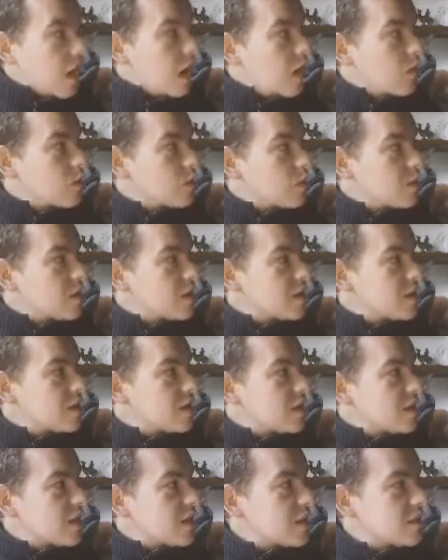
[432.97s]

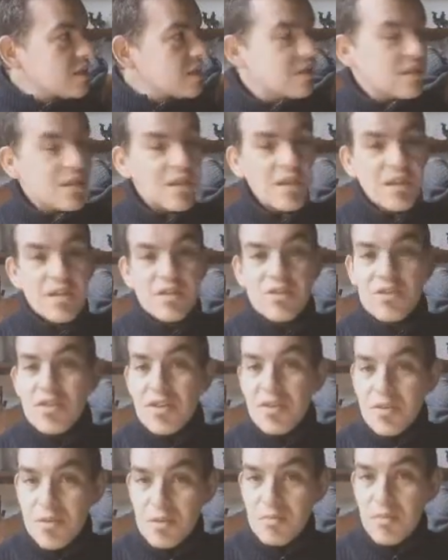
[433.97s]
Within that,
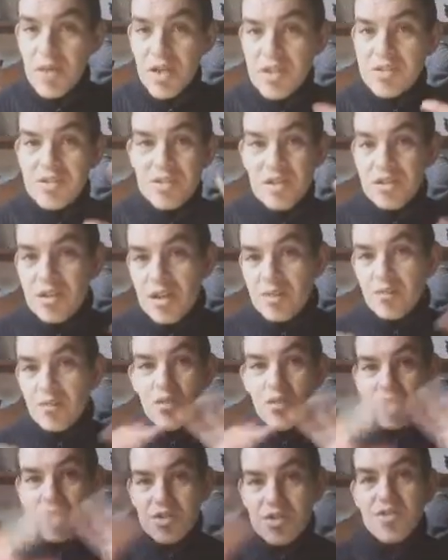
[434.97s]
the bust that I'm
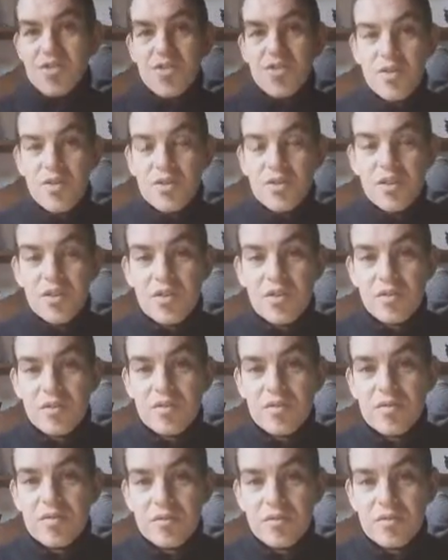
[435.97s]
always showing
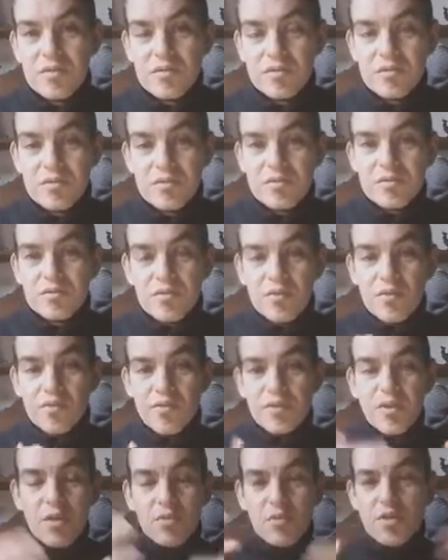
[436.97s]
you,
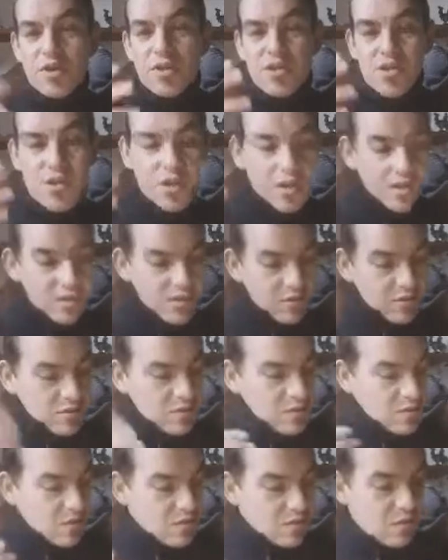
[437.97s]
from which I
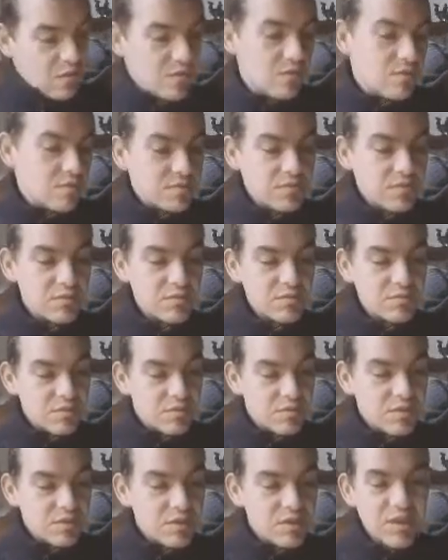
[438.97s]
do
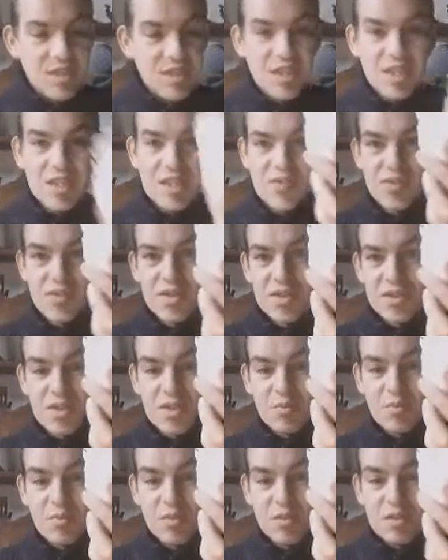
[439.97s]
these, for
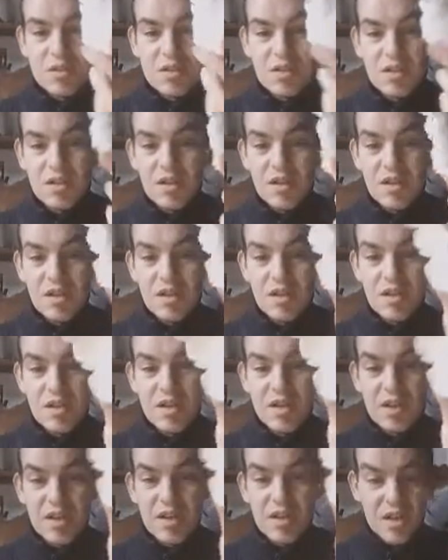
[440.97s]
example,
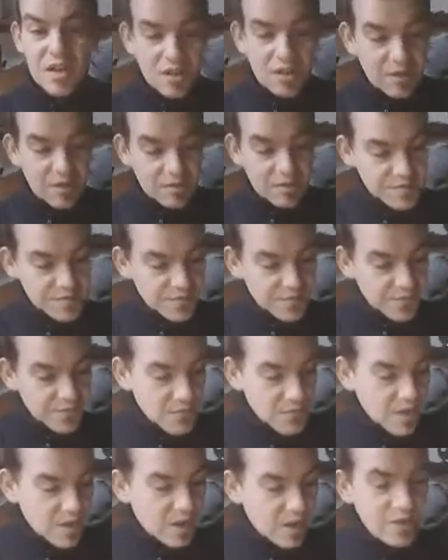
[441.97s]

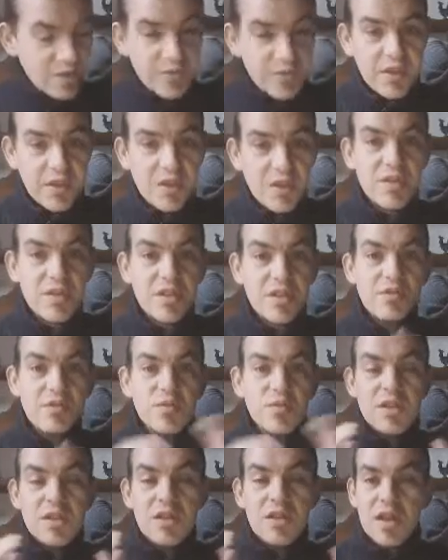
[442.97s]
I've covered it
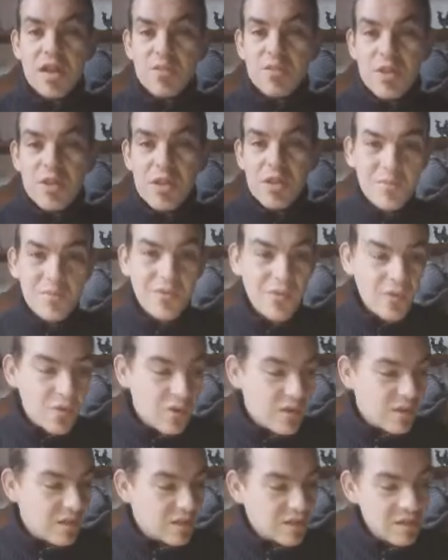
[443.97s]
with aluminium
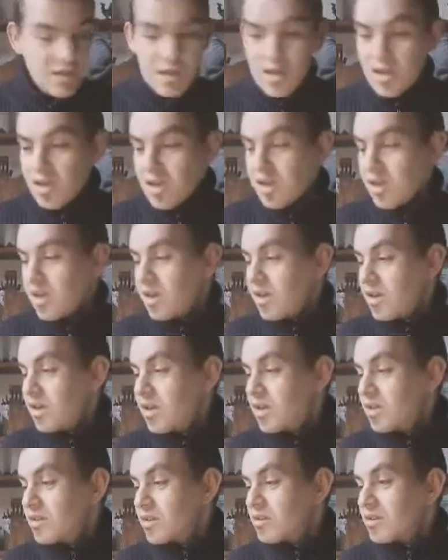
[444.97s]
foil
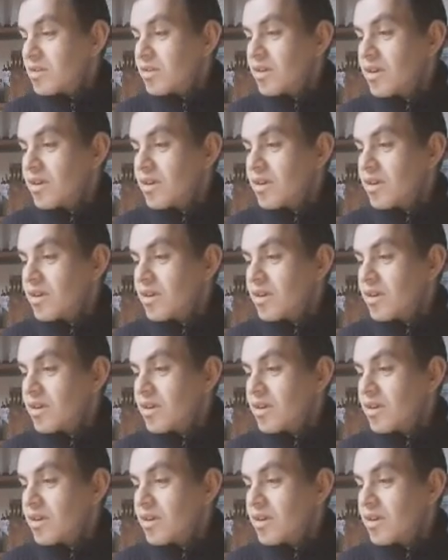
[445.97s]
and